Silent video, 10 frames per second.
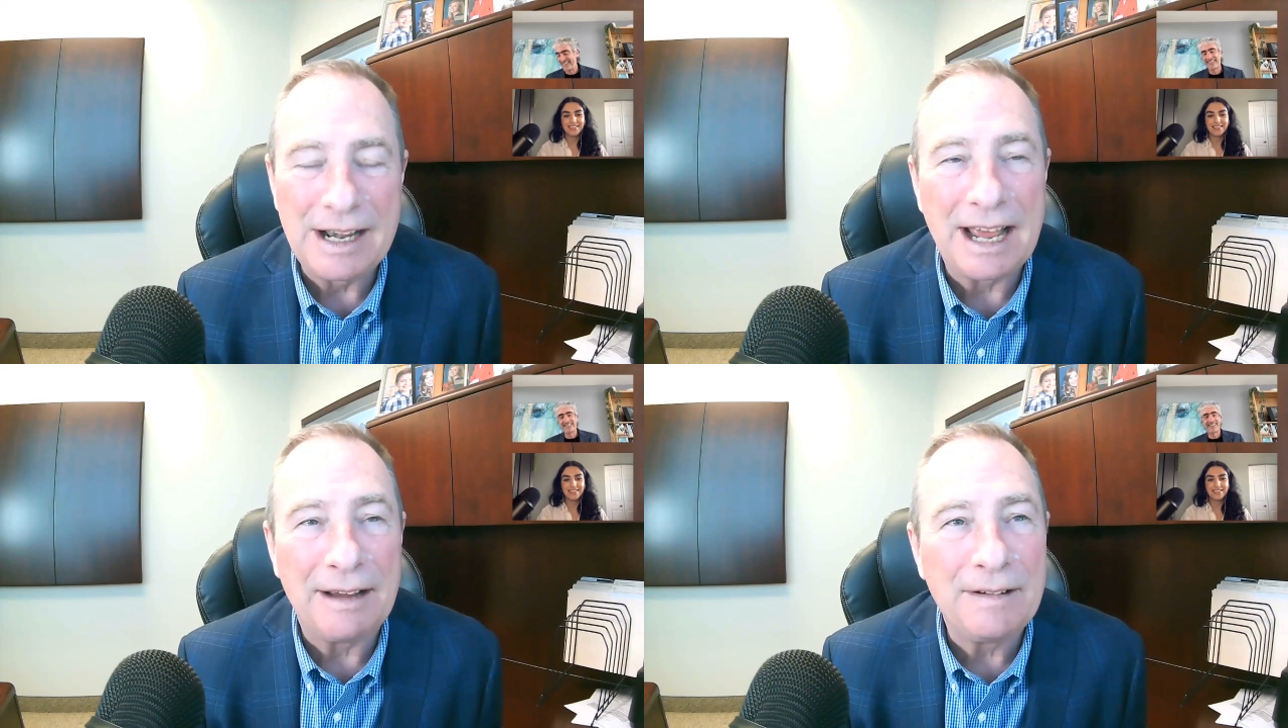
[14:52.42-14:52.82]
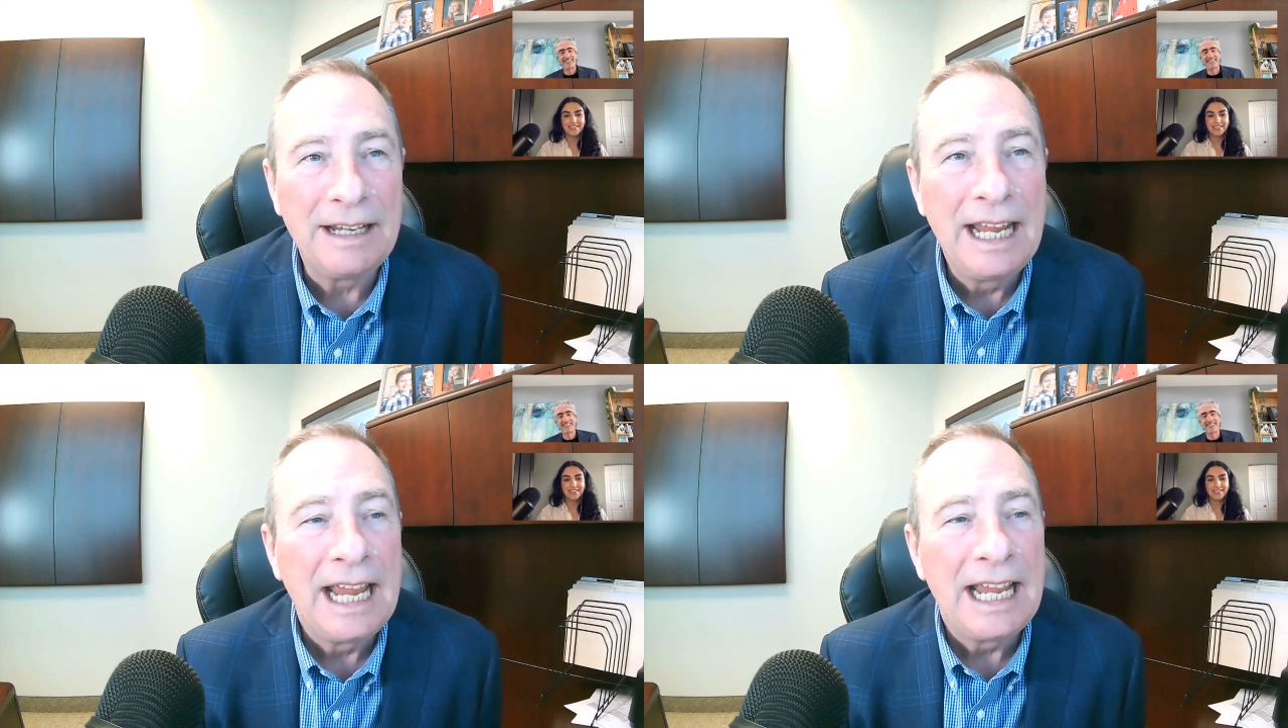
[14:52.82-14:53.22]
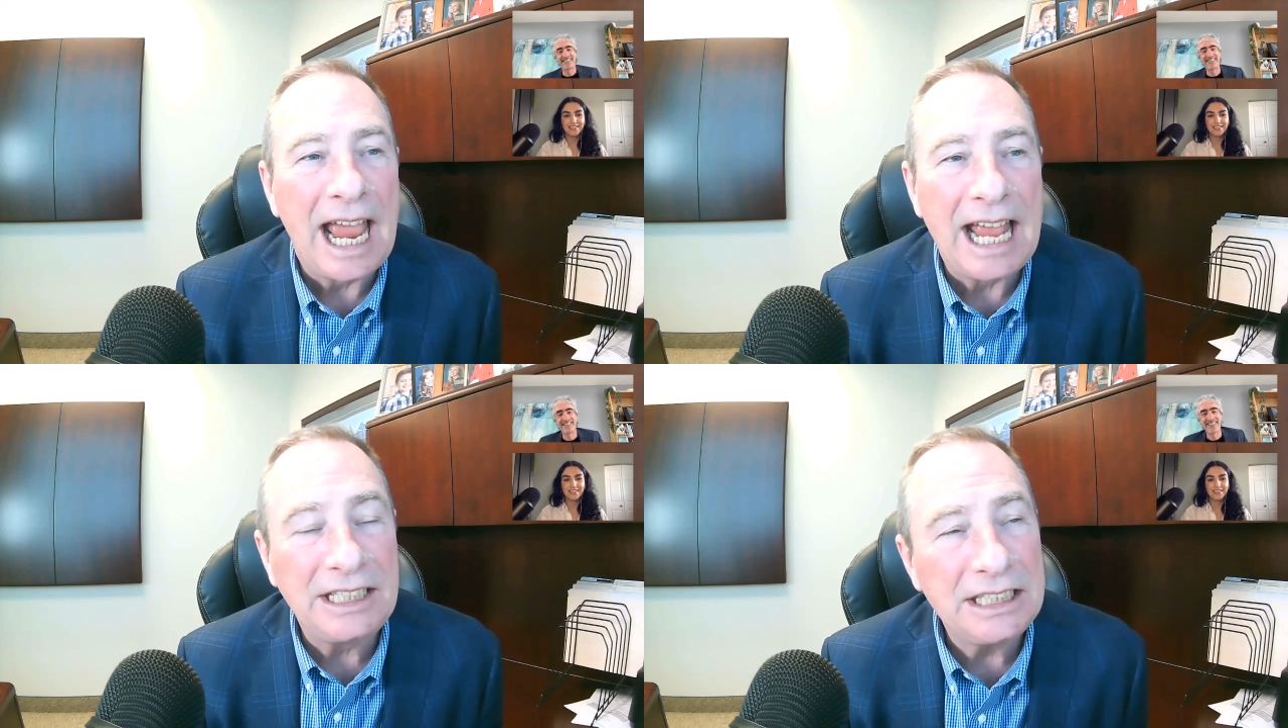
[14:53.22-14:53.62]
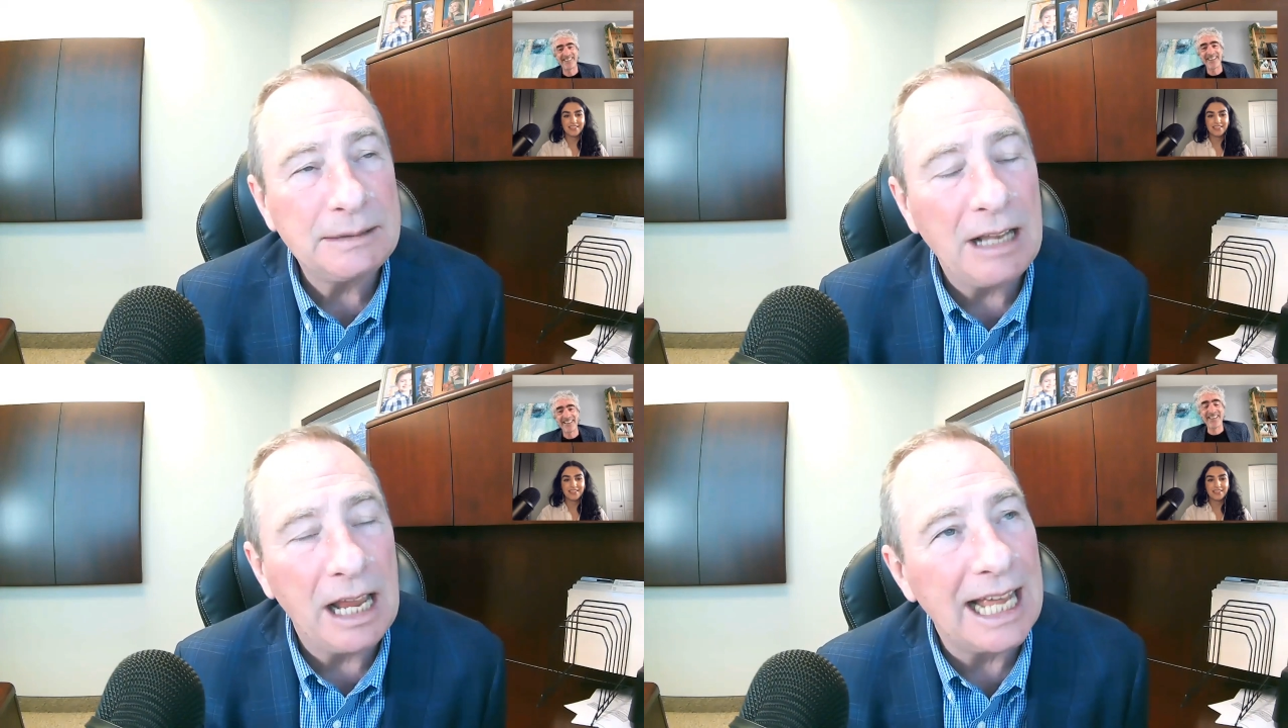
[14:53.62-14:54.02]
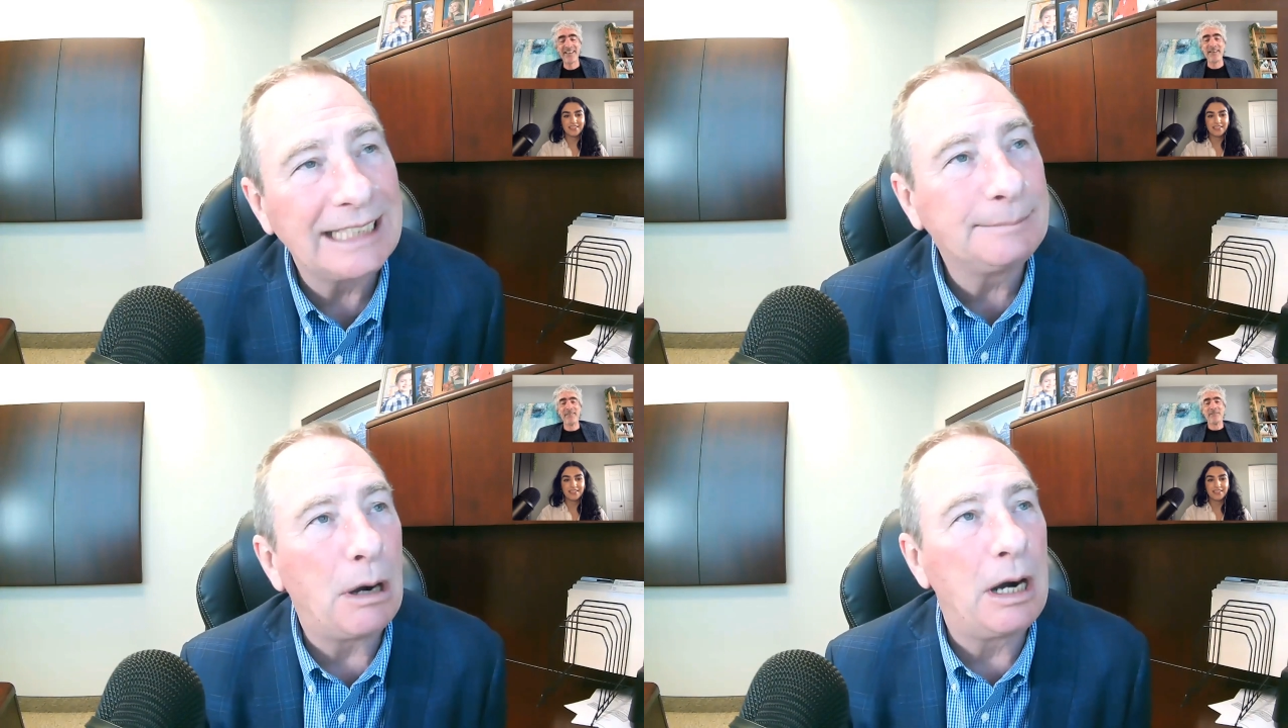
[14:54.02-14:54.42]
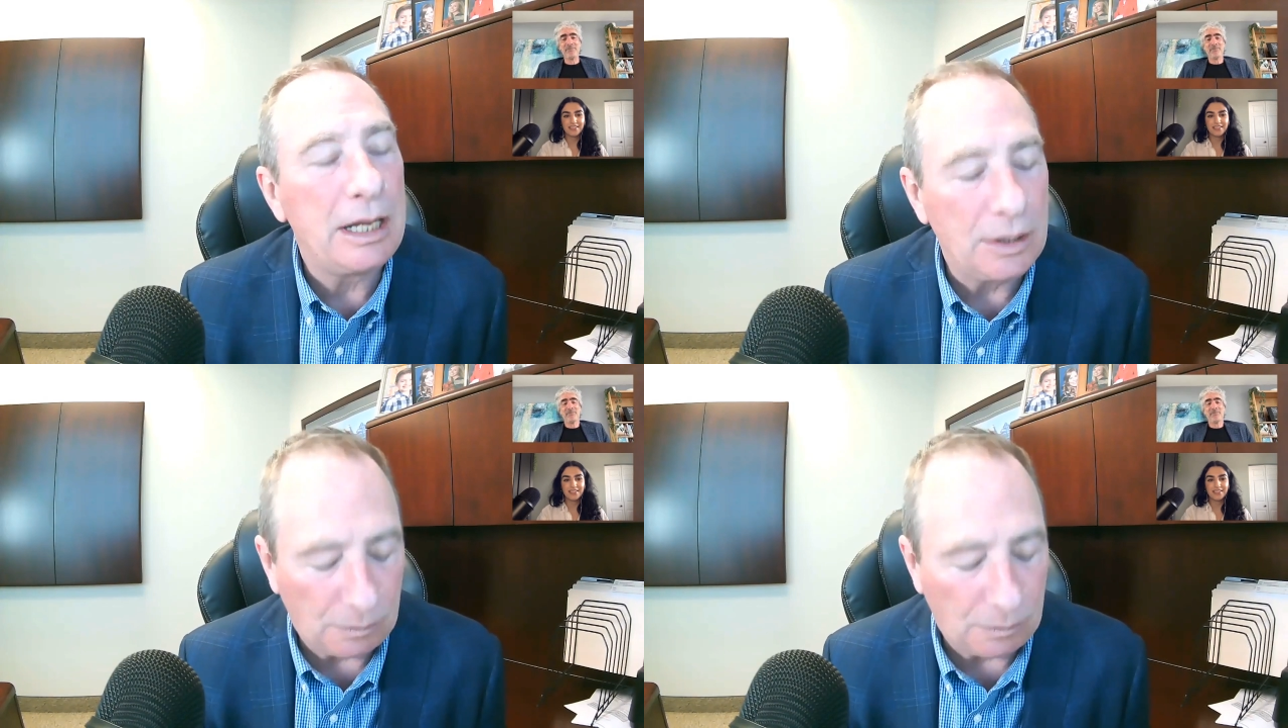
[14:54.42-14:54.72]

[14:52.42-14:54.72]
Fair enough. And just the last part,